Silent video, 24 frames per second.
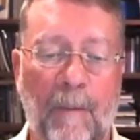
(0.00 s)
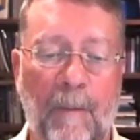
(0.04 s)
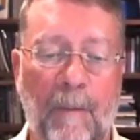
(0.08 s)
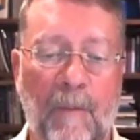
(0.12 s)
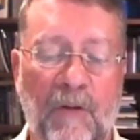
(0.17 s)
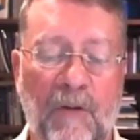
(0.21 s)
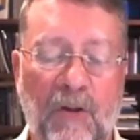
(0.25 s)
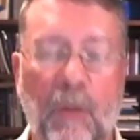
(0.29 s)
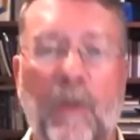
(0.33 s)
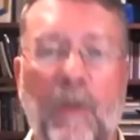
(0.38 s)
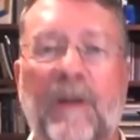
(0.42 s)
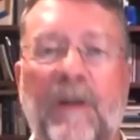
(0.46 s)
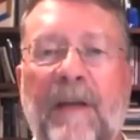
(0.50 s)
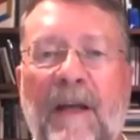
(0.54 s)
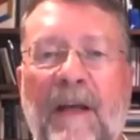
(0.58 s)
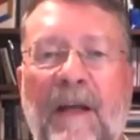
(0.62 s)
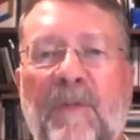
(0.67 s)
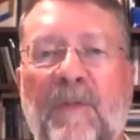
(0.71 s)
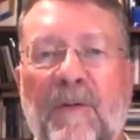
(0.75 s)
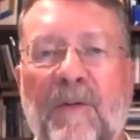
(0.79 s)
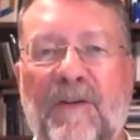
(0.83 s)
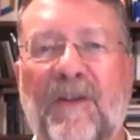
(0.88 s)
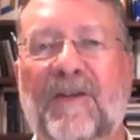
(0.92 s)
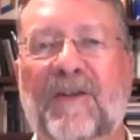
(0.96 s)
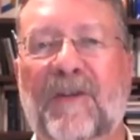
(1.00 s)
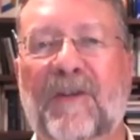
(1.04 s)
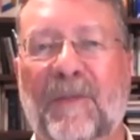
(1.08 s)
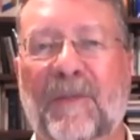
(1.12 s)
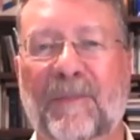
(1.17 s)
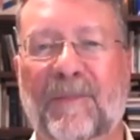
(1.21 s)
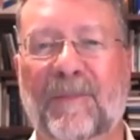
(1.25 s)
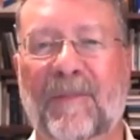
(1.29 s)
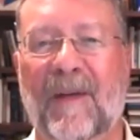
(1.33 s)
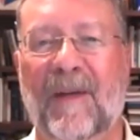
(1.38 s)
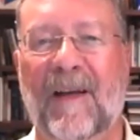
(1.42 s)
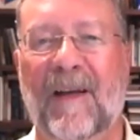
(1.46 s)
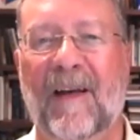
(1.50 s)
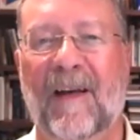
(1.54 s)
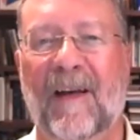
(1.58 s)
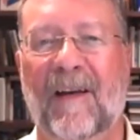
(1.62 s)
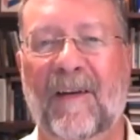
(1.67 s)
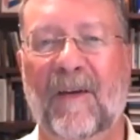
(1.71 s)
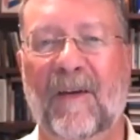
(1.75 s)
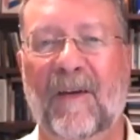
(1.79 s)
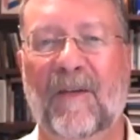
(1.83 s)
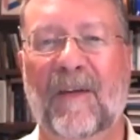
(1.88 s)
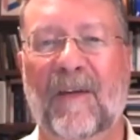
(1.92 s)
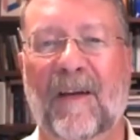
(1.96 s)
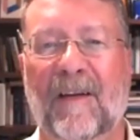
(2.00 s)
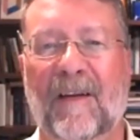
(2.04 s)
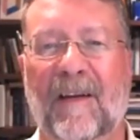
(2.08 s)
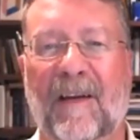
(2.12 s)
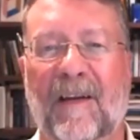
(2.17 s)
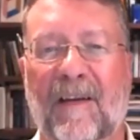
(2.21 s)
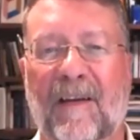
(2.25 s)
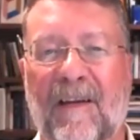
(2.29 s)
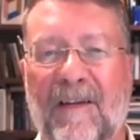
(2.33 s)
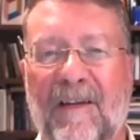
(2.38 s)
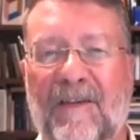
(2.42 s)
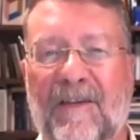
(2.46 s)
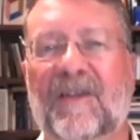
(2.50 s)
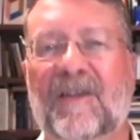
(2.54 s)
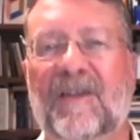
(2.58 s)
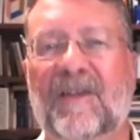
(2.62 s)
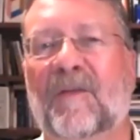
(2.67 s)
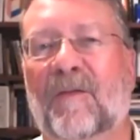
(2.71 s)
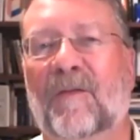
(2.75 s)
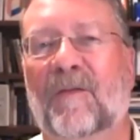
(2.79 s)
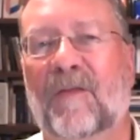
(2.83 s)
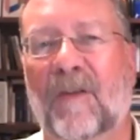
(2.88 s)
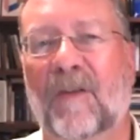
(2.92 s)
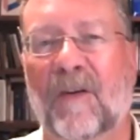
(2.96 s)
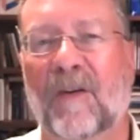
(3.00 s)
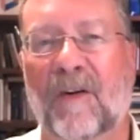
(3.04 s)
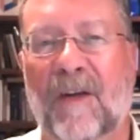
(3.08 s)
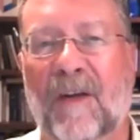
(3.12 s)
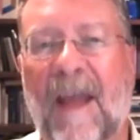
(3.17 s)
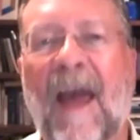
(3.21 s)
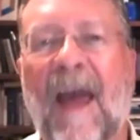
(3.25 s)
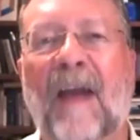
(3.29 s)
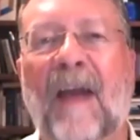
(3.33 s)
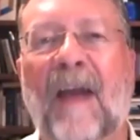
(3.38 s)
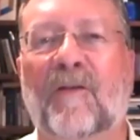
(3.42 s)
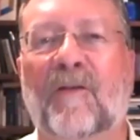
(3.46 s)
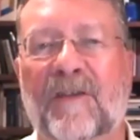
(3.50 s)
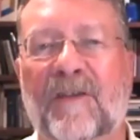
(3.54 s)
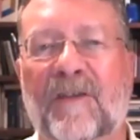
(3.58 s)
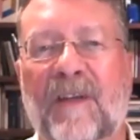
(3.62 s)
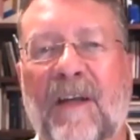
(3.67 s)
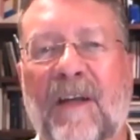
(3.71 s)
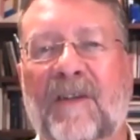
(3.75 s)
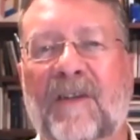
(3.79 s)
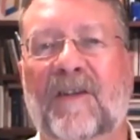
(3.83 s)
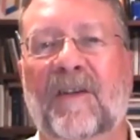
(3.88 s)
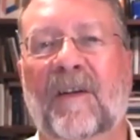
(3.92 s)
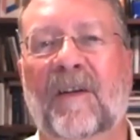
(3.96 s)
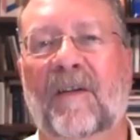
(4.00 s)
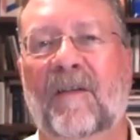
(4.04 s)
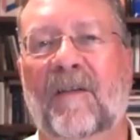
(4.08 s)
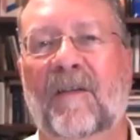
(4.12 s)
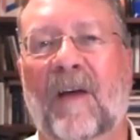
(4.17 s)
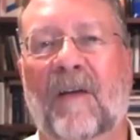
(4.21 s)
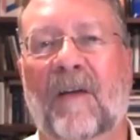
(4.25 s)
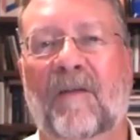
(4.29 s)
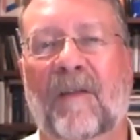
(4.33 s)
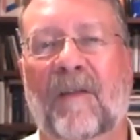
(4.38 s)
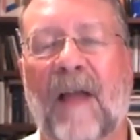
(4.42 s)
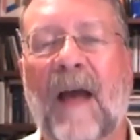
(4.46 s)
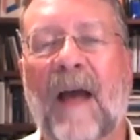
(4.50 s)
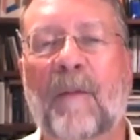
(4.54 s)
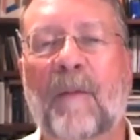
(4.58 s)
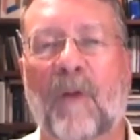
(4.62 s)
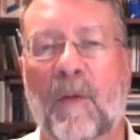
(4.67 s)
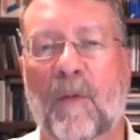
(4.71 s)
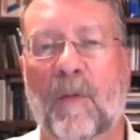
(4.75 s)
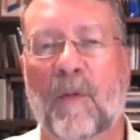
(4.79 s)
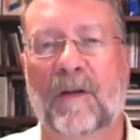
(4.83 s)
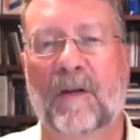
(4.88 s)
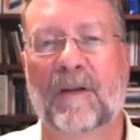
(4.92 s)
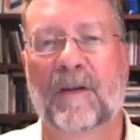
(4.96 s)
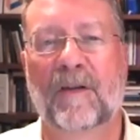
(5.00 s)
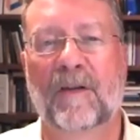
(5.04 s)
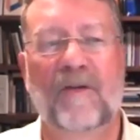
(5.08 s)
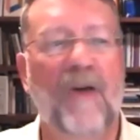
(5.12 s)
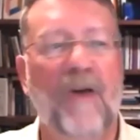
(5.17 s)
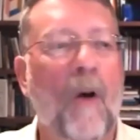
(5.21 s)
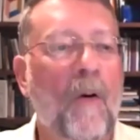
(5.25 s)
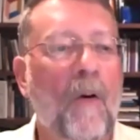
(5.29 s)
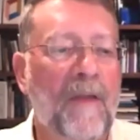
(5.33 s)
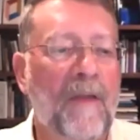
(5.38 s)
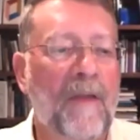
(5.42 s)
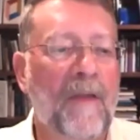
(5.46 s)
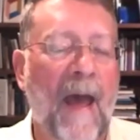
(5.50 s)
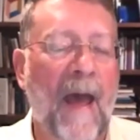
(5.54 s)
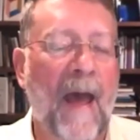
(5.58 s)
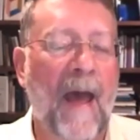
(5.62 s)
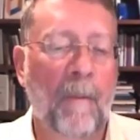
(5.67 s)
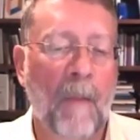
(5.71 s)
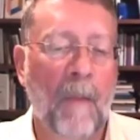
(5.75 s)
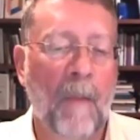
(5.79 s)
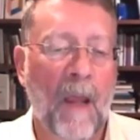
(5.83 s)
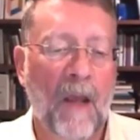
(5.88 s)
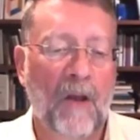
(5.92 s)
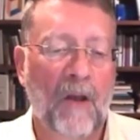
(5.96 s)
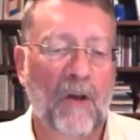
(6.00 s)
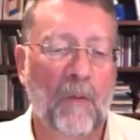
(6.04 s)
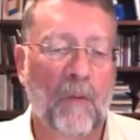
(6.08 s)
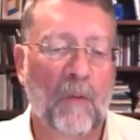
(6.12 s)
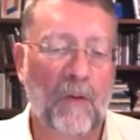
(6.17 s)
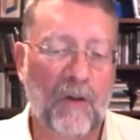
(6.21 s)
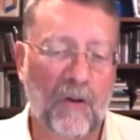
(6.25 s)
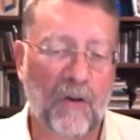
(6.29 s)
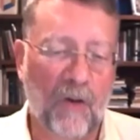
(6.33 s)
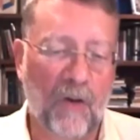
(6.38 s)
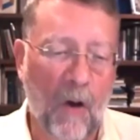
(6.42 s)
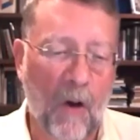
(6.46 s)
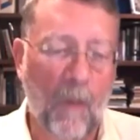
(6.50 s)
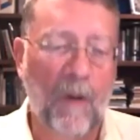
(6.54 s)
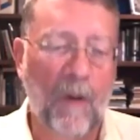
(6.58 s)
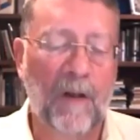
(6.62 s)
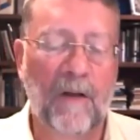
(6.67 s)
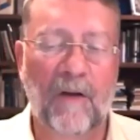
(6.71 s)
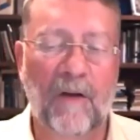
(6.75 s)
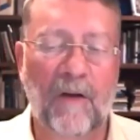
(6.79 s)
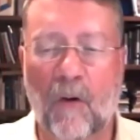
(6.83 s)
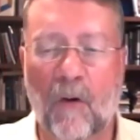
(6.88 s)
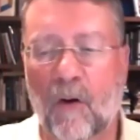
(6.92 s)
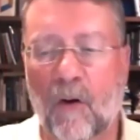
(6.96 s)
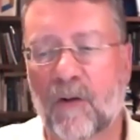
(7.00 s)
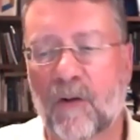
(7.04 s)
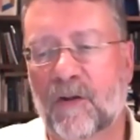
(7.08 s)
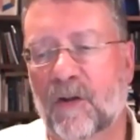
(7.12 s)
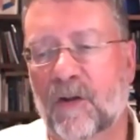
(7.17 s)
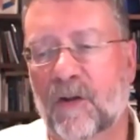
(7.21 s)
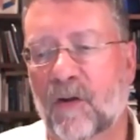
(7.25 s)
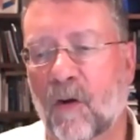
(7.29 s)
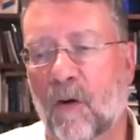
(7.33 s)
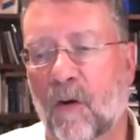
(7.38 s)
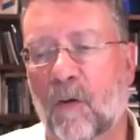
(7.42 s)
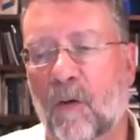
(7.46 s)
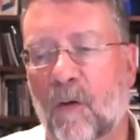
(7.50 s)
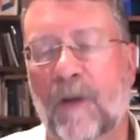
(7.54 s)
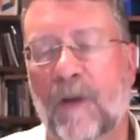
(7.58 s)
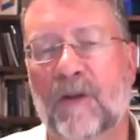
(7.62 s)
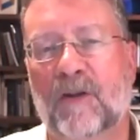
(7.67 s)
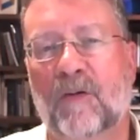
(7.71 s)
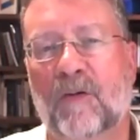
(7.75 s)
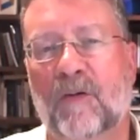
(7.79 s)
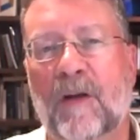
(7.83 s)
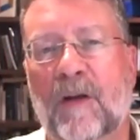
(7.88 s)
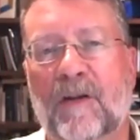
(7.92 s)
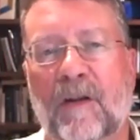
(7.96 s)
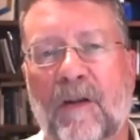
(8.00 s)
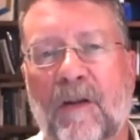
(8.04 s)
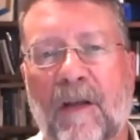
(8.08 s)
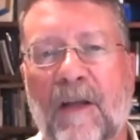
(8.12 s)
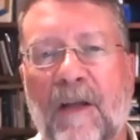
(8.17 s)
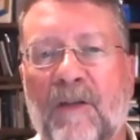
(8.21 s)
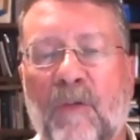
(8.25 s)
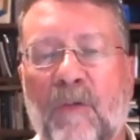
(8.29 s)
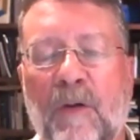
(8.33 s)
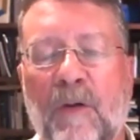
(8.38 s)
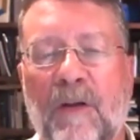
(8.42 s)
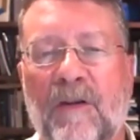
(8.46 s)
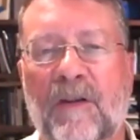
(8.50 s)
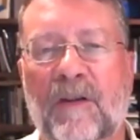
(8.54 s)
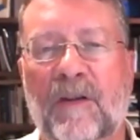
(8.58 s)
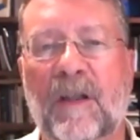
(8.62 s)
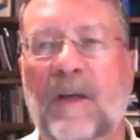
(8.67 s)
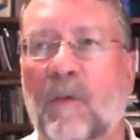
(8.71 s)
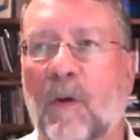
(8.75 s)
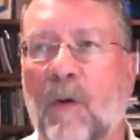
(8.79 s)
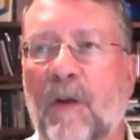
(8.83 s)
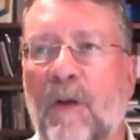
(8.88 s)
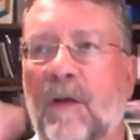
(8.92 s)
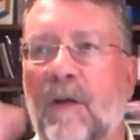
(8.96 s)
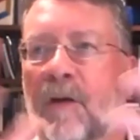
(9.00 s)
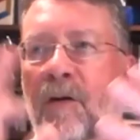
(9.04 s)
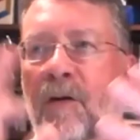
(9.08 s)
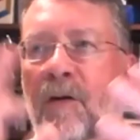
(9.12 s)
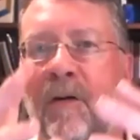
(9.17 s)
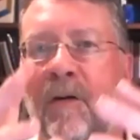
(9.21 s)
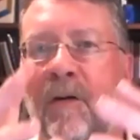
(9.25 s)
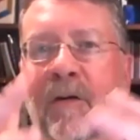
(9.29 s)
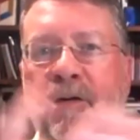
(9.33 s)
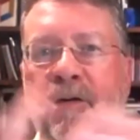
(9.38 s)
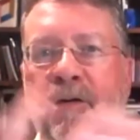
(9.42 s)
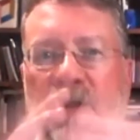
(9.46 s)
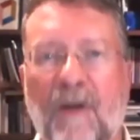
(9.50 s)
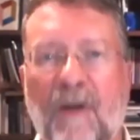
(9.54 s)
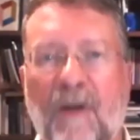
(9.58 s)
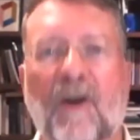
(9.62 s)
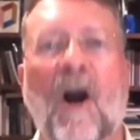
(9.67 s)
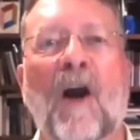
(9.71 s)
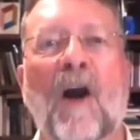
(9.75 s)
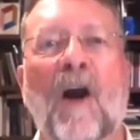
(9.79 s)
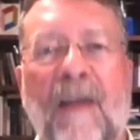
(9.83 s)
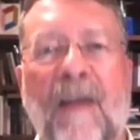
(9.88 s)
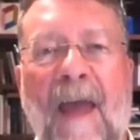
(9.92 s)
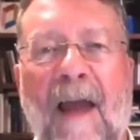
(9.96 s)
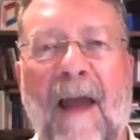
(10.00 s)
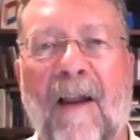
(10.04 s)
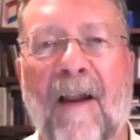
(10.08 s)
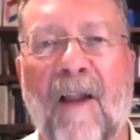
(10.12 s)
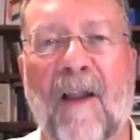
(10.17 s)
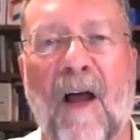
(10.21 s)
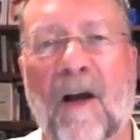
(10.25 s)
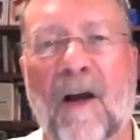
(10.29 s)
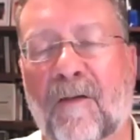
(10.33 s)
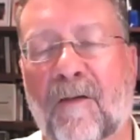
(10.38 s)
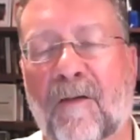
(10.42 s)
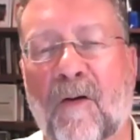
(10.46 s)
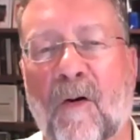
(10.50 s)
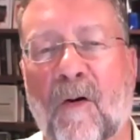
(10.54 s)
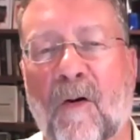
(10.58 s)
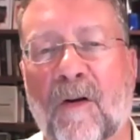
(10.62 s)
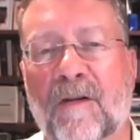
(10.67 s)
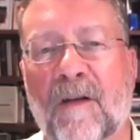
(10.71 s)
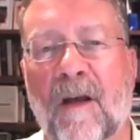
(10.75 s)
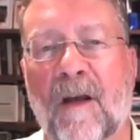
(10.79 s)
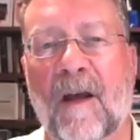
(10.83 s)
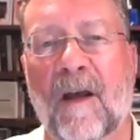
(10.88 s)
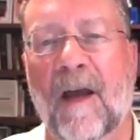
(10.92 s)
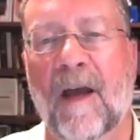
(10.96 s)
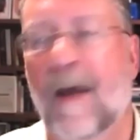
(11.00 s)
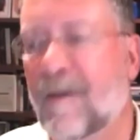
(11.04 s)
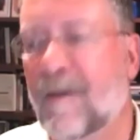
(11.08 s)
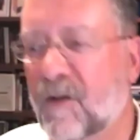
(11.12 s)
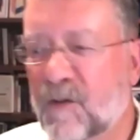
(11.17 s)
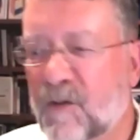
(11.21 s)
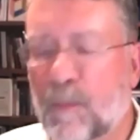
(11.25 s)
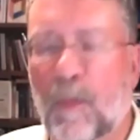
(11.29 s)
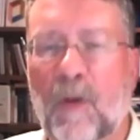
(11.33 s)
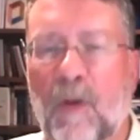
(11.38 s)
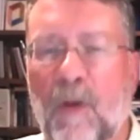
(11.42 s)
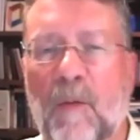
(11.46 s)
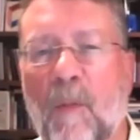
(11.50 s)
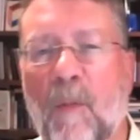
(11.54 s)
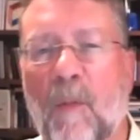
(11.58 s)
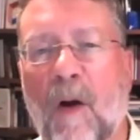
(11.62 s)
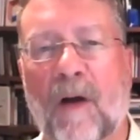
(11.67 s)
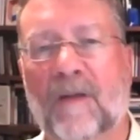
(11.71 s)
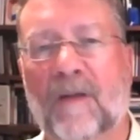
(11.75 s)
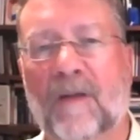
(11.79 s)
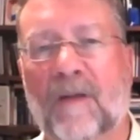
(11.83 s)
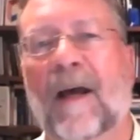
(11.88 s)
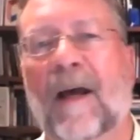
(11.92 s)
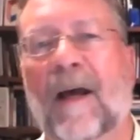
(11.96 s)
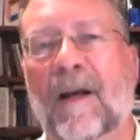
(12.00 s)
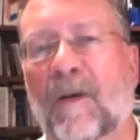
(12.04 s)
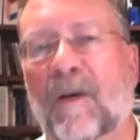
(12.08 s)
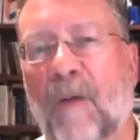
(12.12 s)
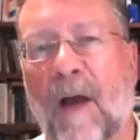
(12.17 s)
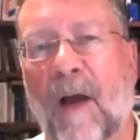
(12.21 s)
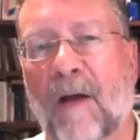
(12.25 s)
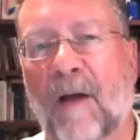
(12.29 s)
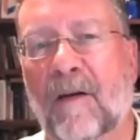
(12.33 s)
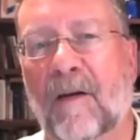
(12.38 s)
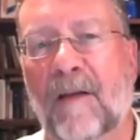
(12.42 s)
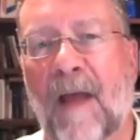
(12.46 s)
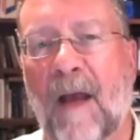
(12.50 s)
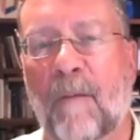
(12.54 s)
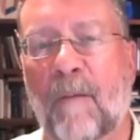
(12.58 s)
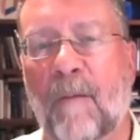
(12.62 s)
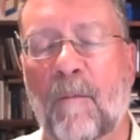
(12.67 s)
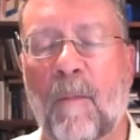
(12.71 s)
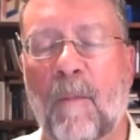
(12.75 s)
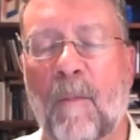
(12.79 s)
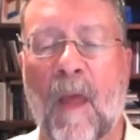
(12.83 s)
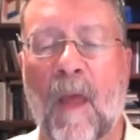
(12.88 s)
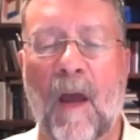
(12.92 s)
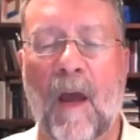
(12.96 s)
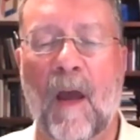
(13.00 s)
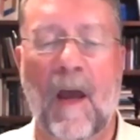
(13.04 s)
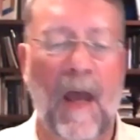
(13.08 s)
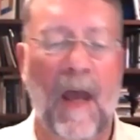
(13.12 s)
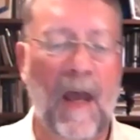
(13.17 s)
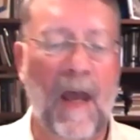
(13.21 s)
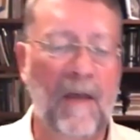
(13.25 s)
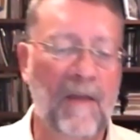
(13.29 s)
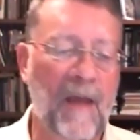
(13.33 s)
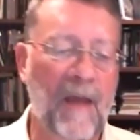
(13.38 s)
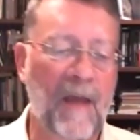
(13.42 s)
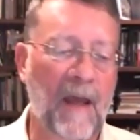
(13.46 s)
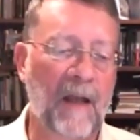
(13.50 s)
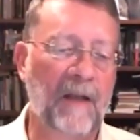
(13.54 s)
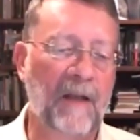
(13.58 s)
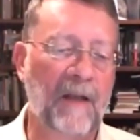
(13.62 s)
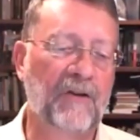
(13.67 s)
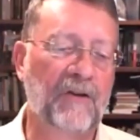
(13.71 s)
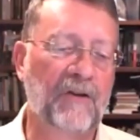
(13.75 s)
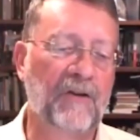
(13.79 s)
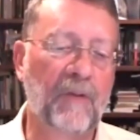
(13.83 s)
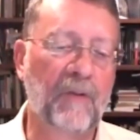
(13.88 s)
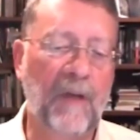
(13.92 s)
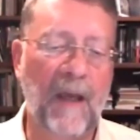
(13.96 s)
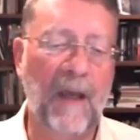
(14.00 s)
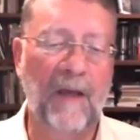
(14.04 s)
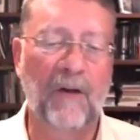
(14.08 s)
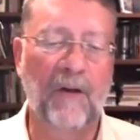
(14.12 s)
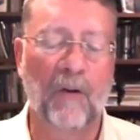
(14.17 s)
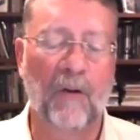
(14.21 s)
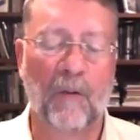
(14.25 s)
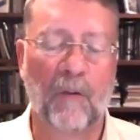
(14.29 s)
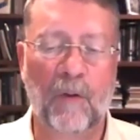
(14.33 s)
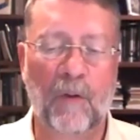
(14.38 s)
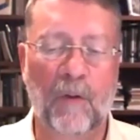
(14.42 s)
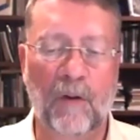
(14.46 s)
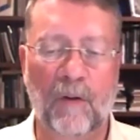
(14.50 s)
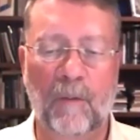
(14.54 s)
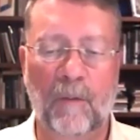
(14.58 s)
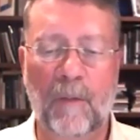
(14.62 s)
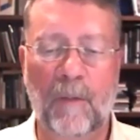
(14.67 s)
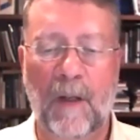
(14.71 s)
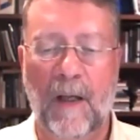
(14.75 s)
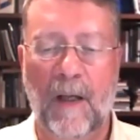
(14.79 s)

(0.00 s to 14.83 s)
Dewey Decimal System, the system for categorization of library books. And knowing that, when you go into the doors, you go to registration, guess what you see? Well, you see a card catalog, of course, and there's bookmarks lying around in that. And then as you get your room,